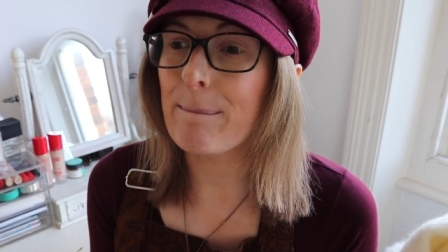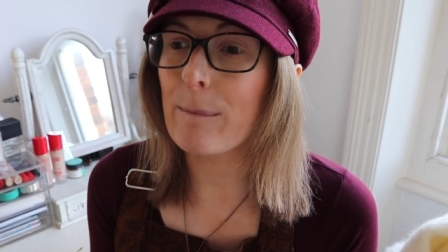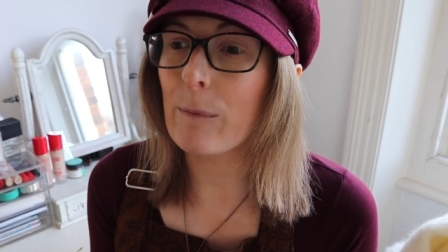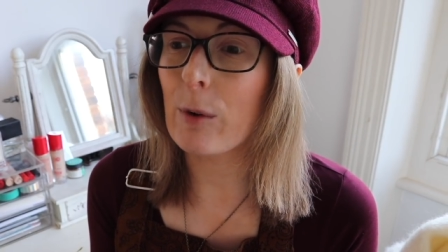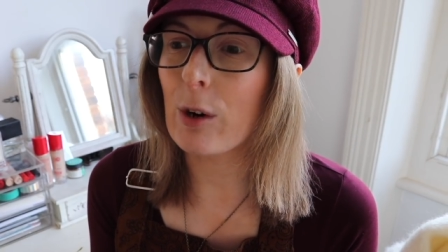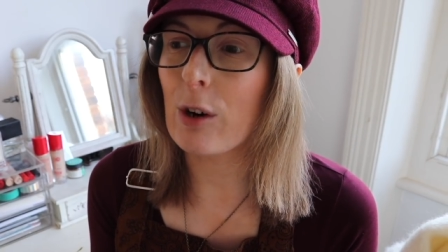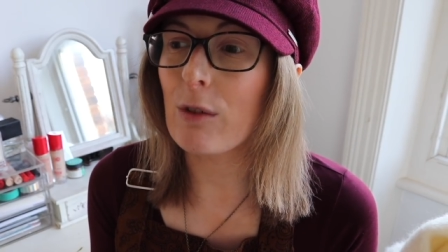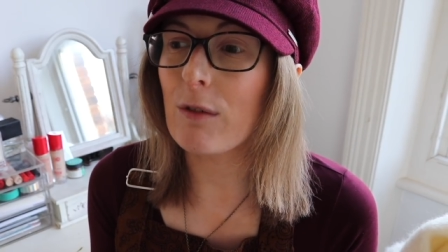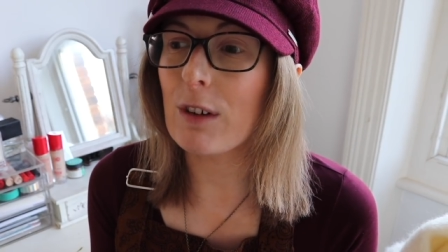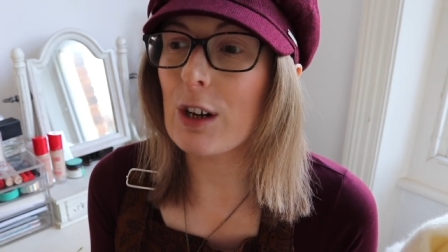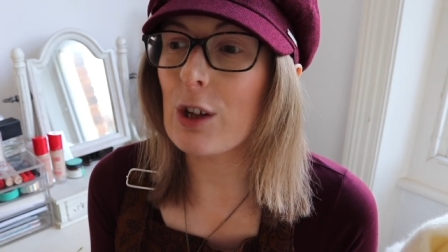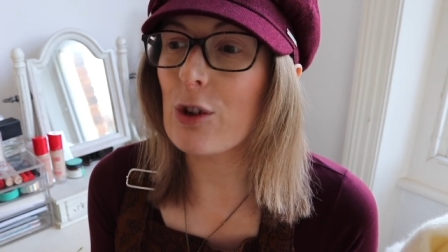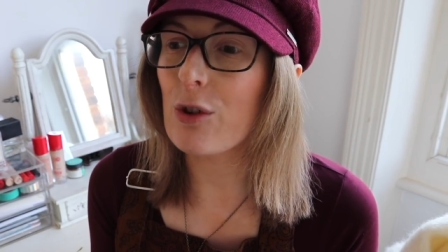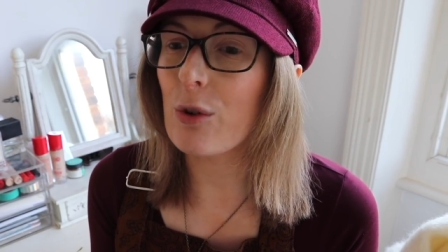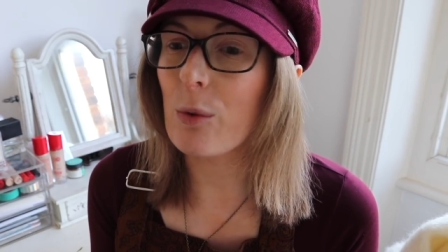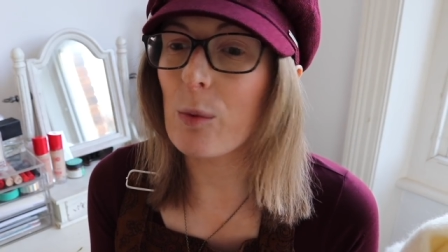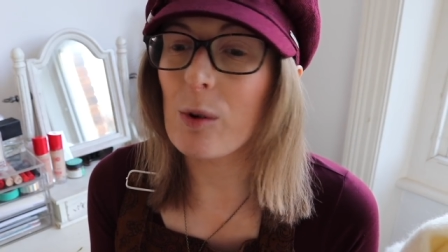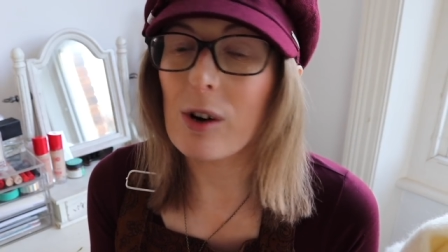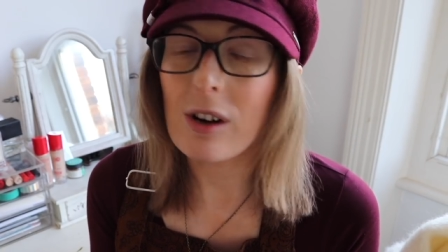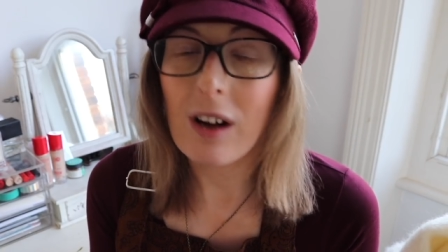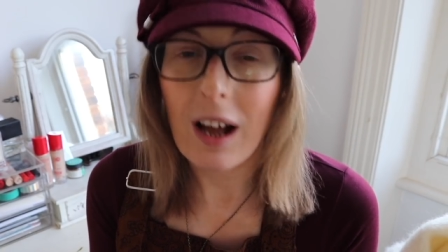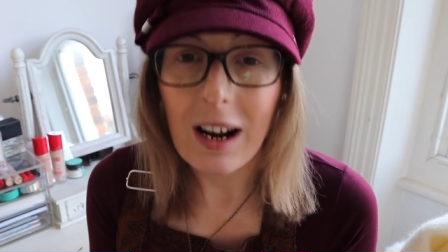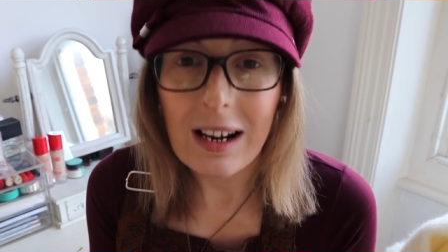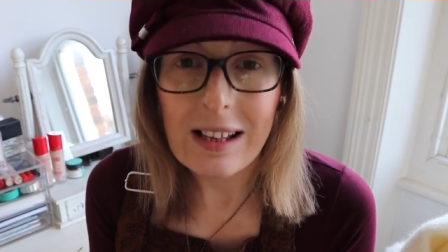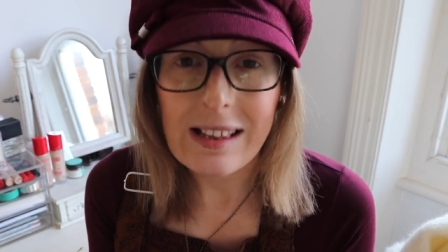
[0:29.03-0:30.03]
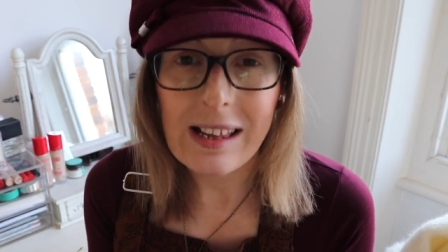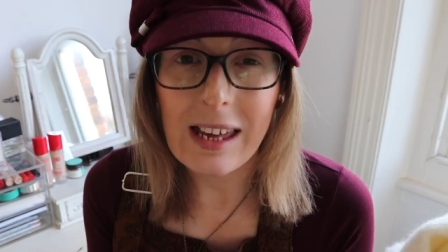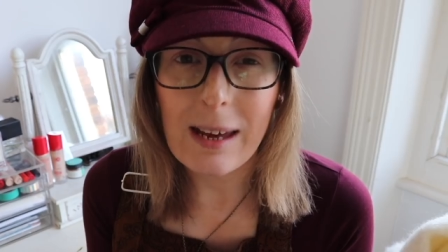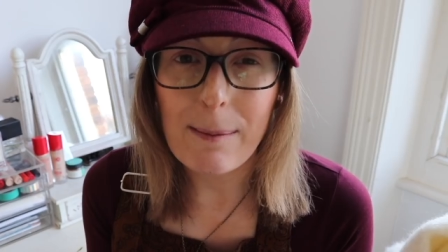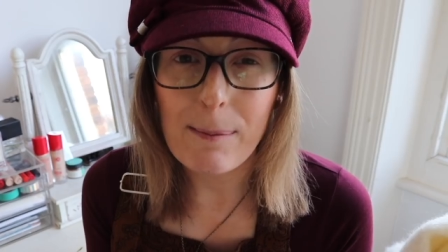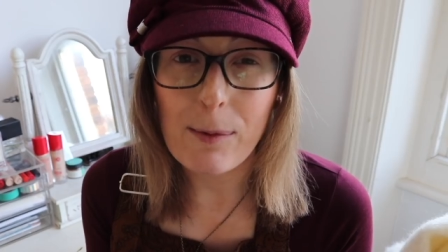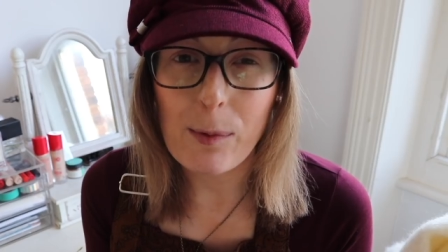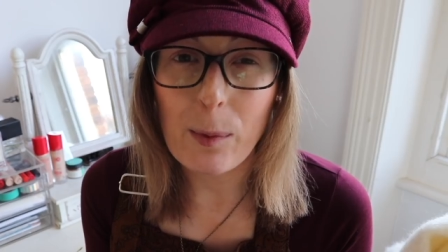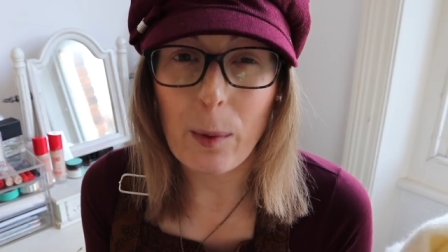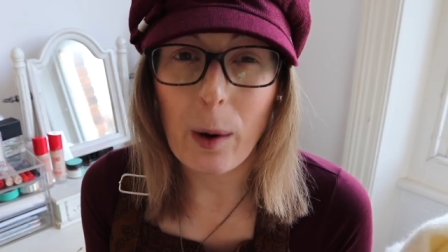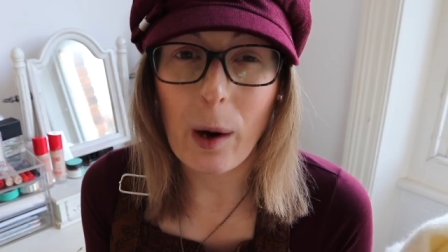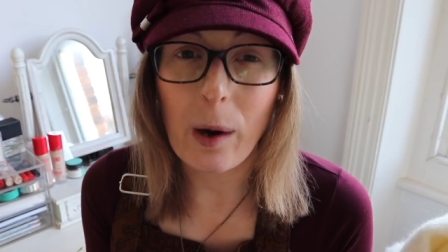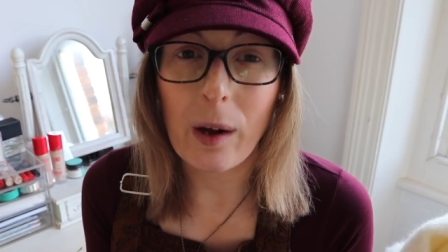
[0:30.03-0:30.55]
We're not really sure what colour
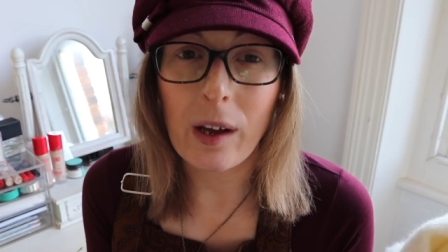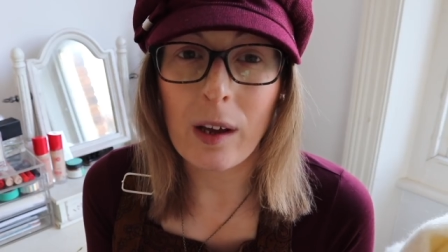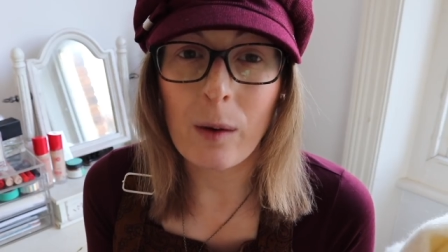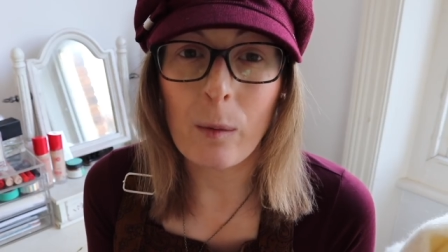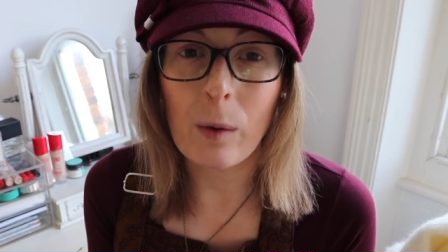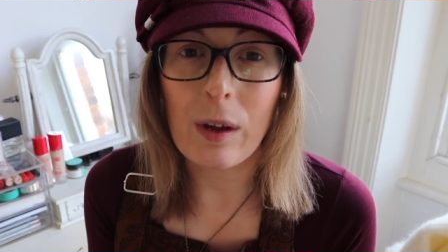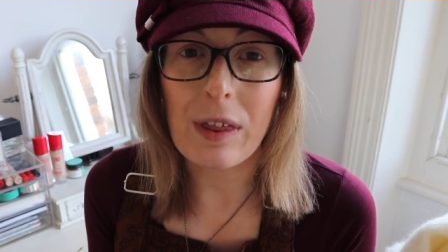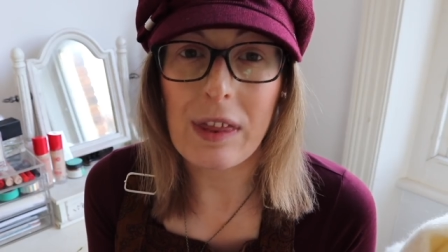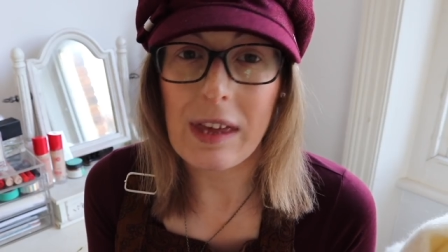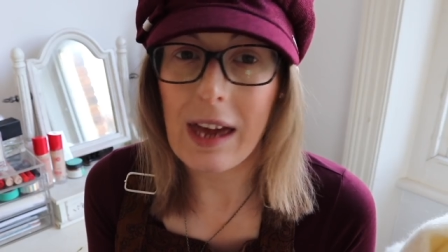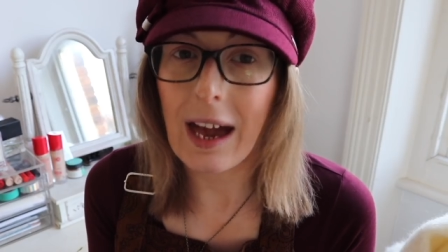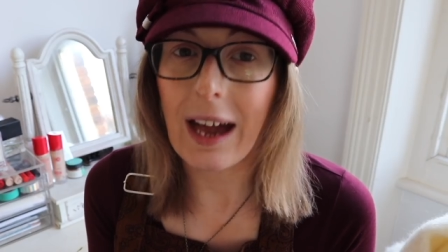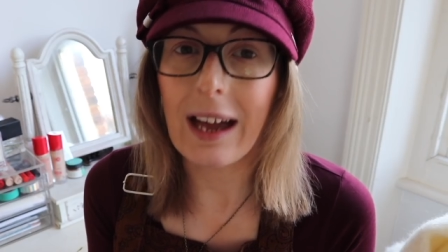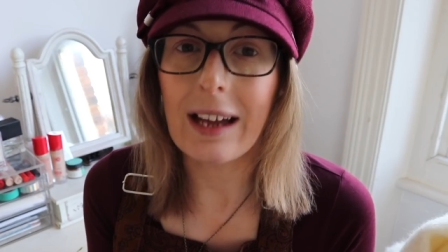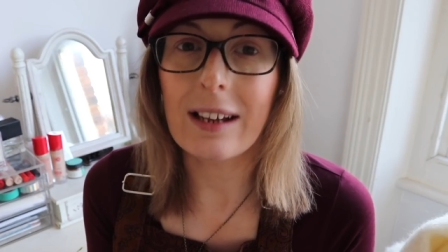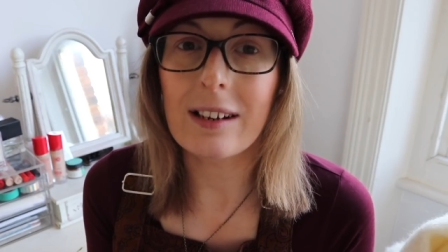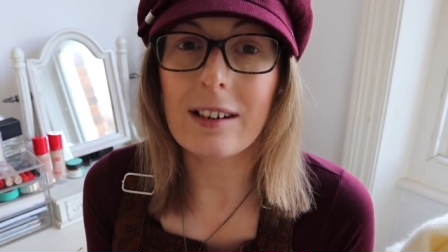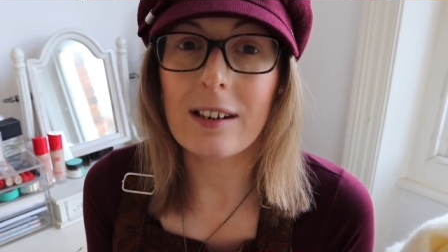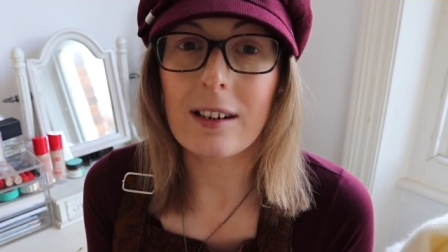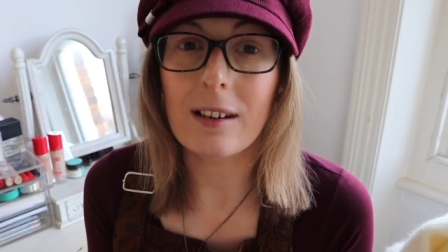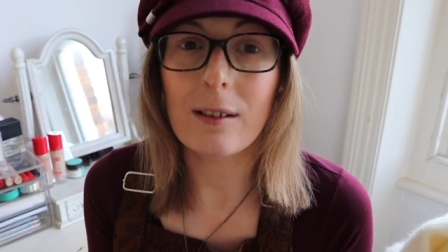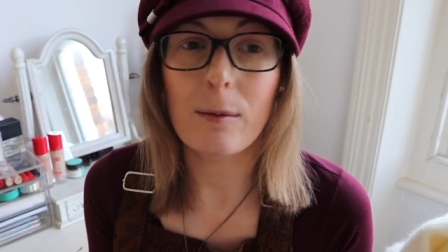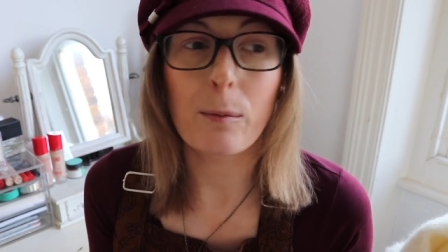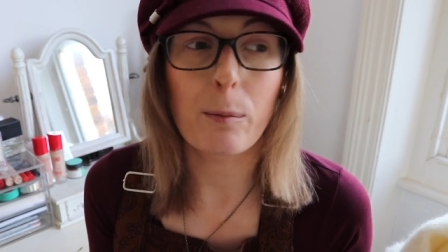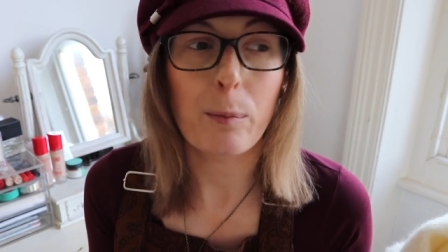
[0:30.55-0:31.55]
schemes we're going with yet.